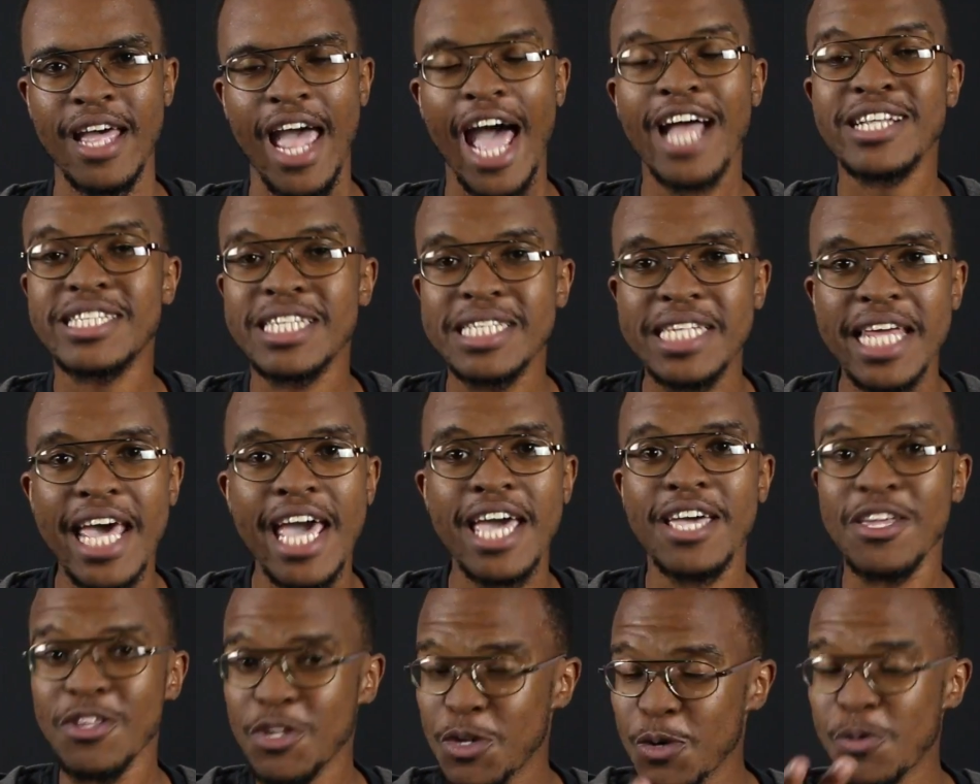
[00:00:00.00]
And
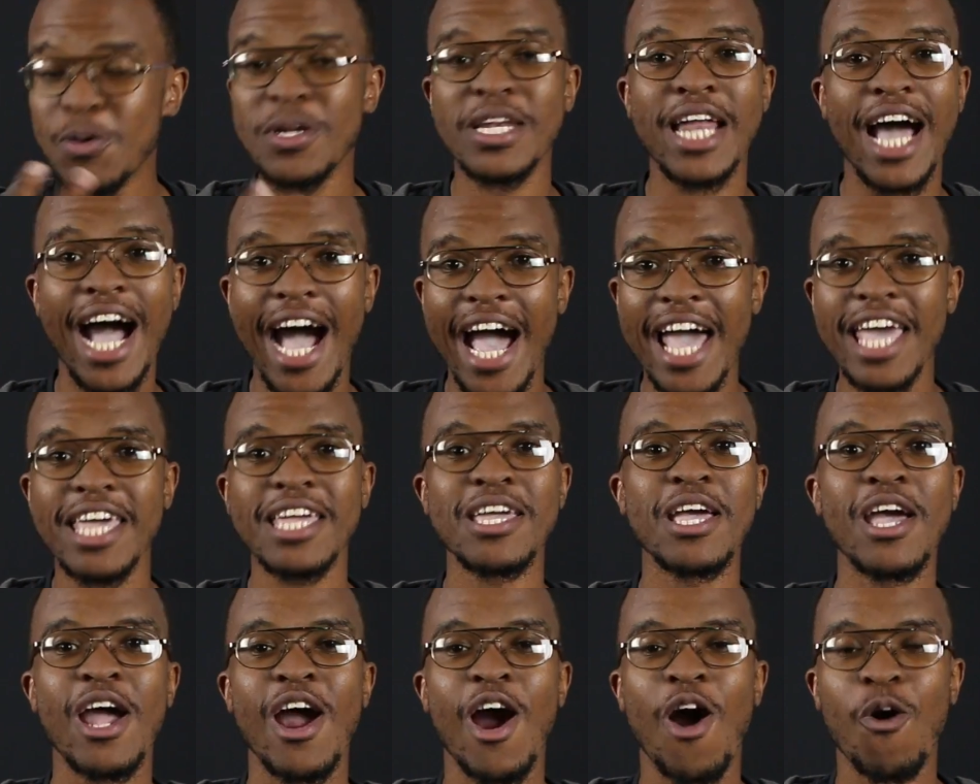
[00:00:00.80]
today, you and
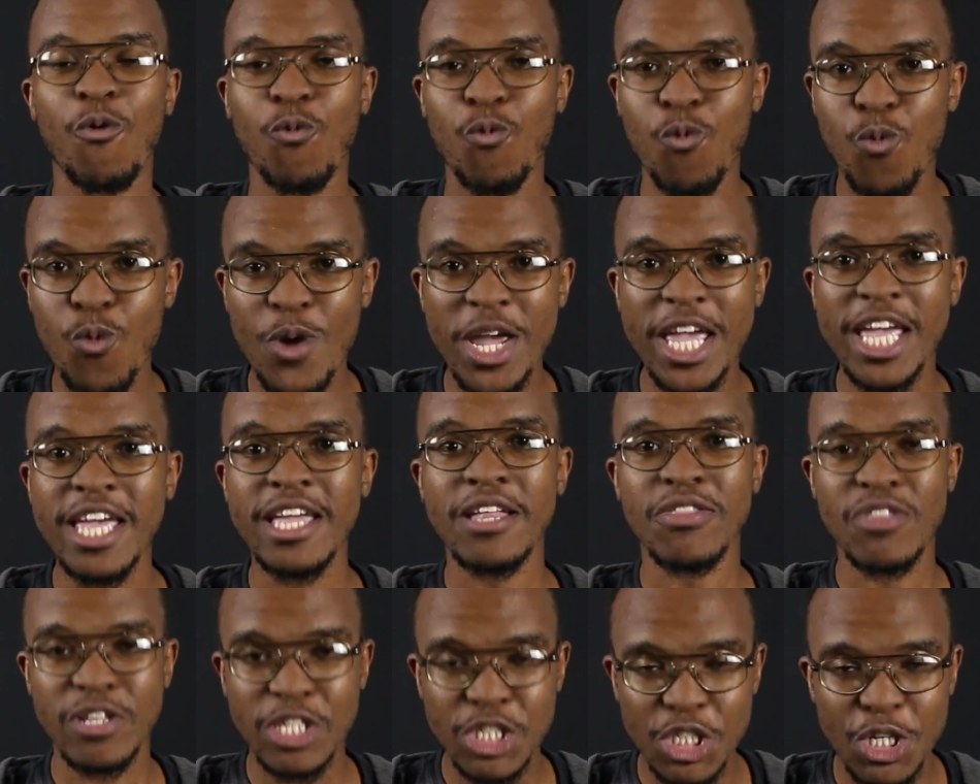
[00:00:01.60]
I,
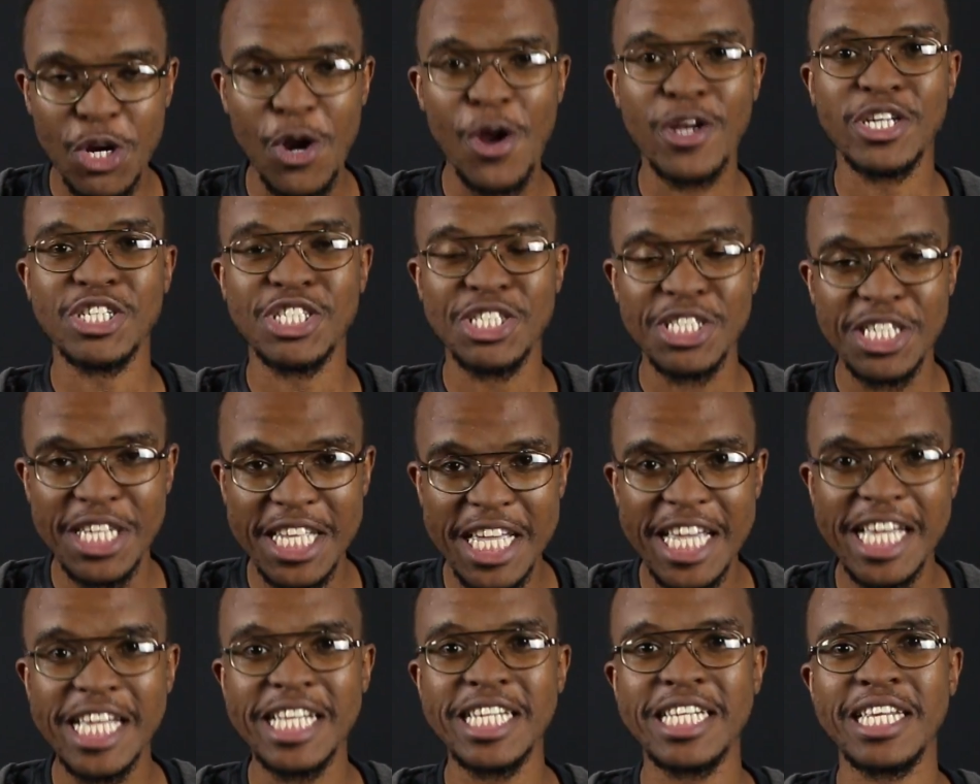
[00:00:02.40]
we, the church,
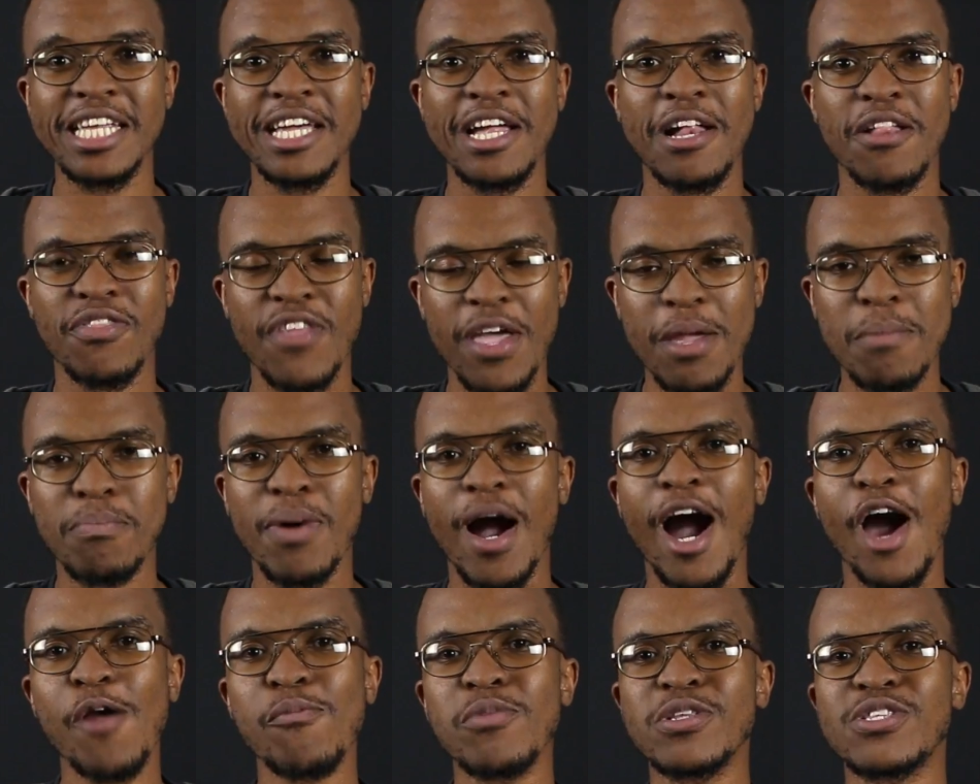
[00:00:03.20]
need the
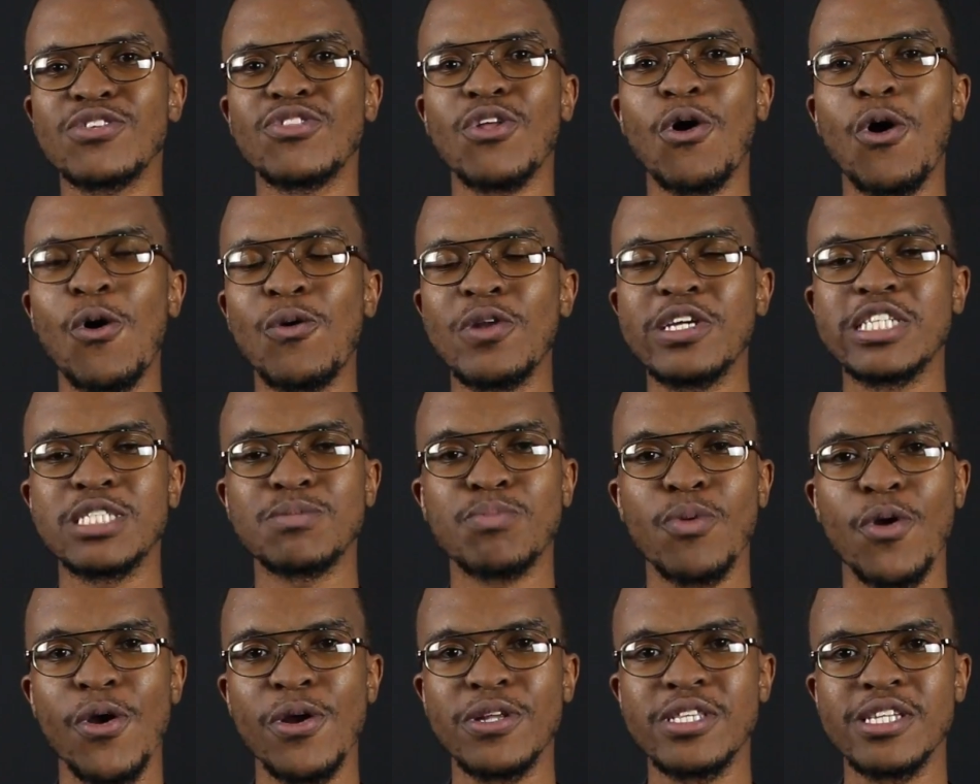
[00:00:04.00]
empowerment of the Holy
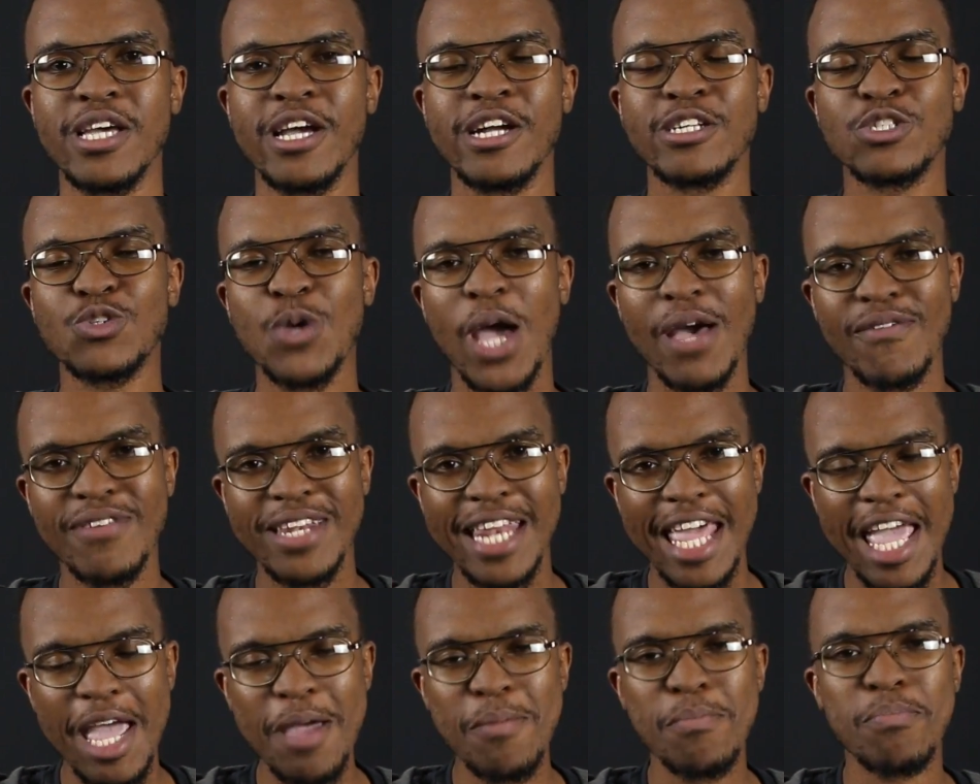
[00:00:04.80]
Spirit to have
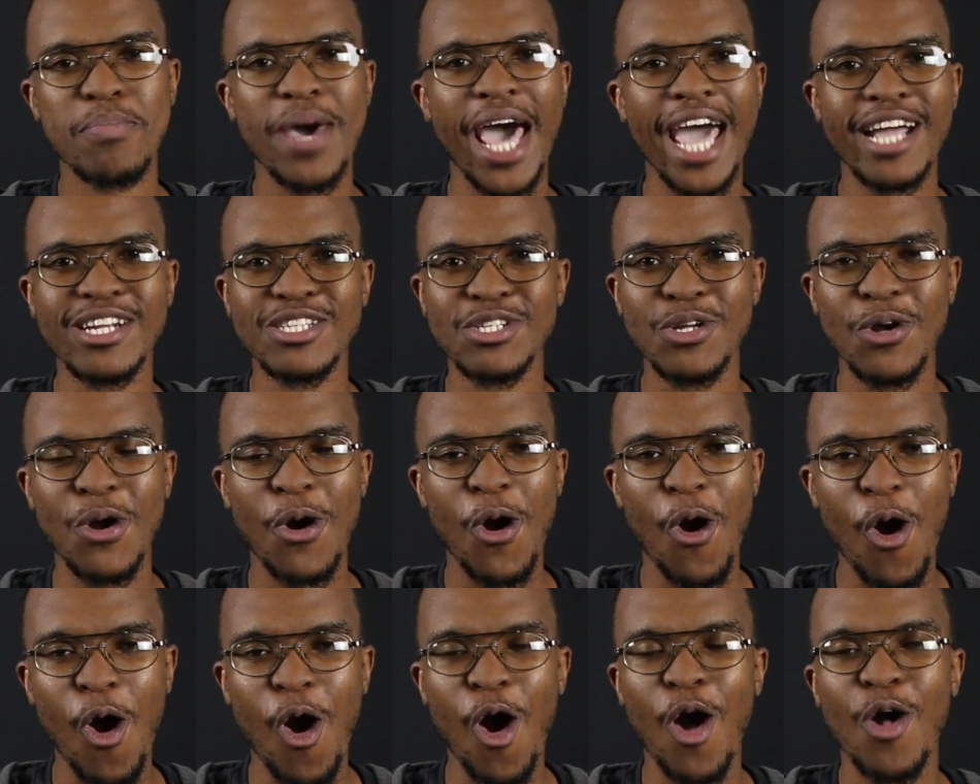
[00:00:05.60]
an impact
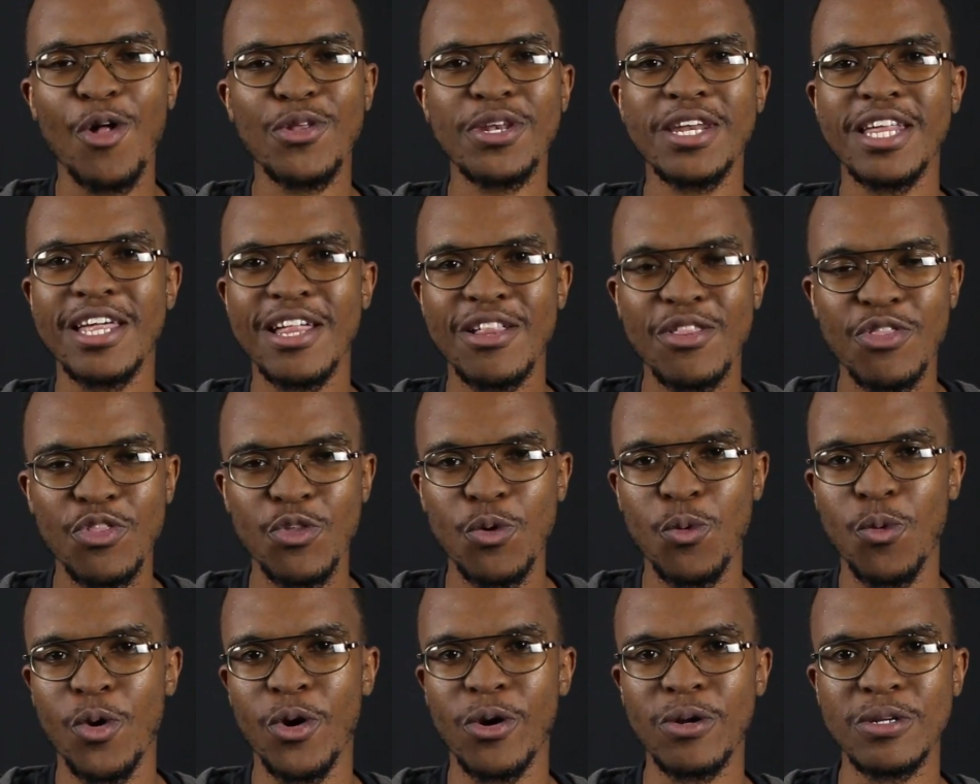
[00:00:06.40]
on
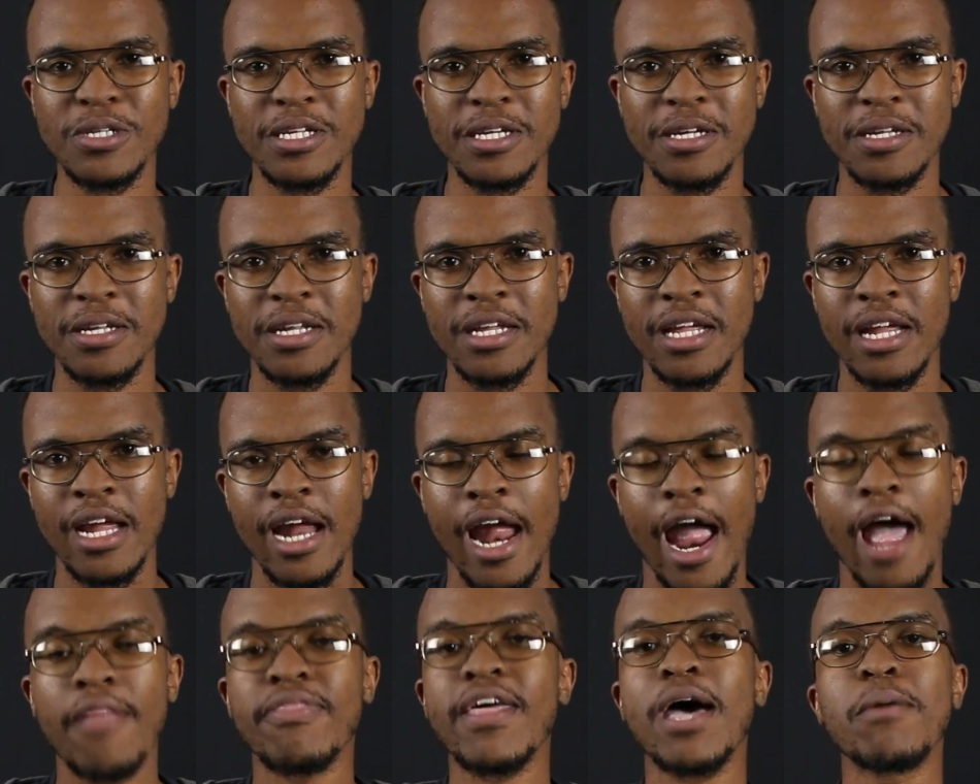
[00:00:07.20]
the world.
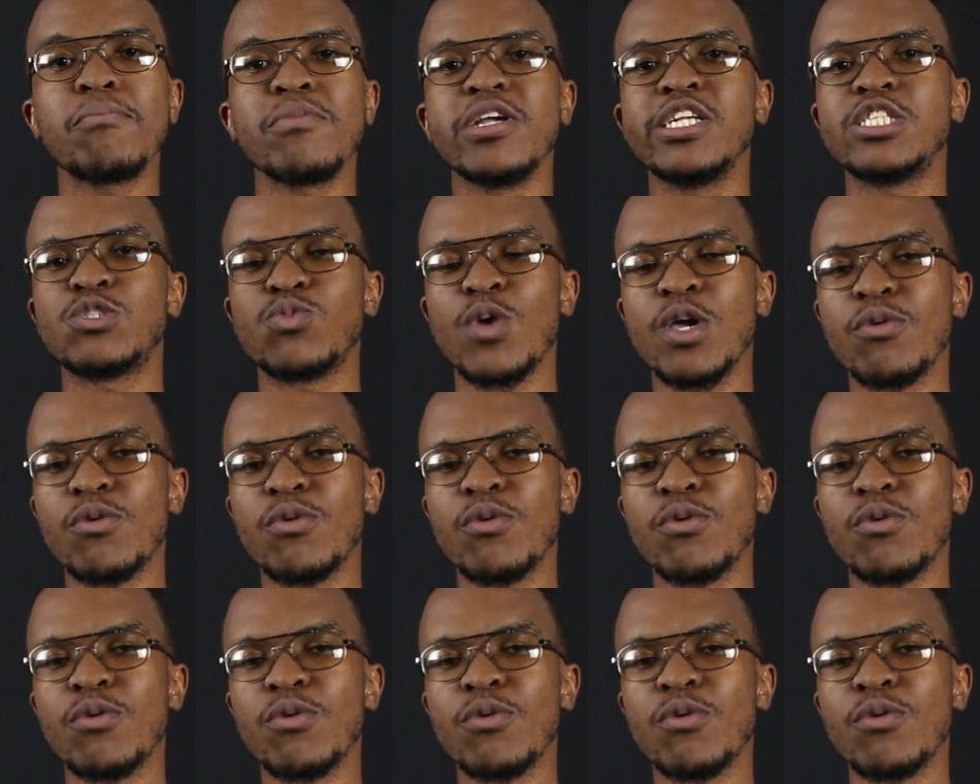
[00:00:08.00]
And that means